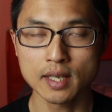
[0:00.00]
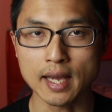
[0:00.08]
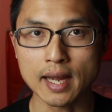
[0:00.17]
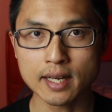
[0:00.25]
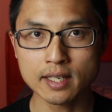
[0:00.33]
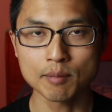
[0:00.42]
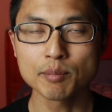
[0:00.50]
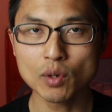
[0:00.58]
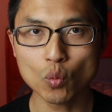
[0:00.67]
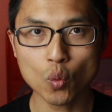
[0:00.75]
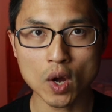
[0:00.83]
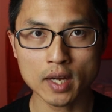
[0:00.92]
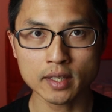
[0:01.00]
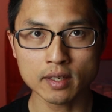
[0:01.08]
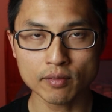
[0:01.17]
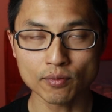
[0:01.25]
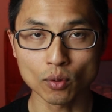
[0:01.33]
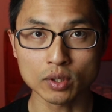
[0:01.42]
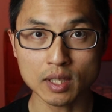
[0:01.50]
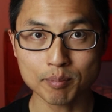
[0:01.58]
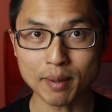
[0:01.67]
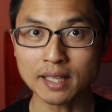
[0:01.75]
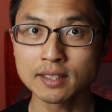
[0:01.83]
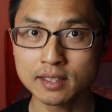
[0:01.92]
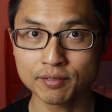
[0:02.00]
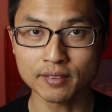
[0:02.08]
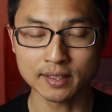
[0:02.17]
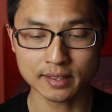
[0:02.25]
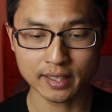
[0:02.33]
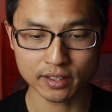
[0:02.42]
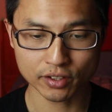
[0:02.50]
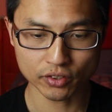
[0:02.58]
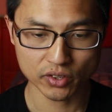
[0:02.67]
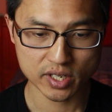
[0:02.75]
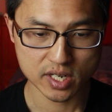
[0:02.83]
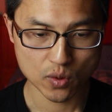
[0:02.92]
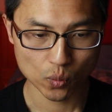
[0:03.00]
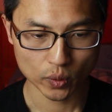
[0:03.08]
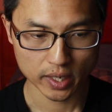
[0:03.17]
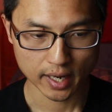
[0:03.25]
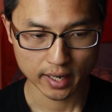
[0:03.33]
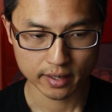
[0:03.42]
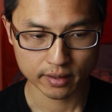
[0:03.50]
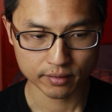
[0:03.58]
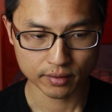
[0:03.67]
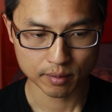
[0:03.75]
And number 1 for the balanced fund category, we have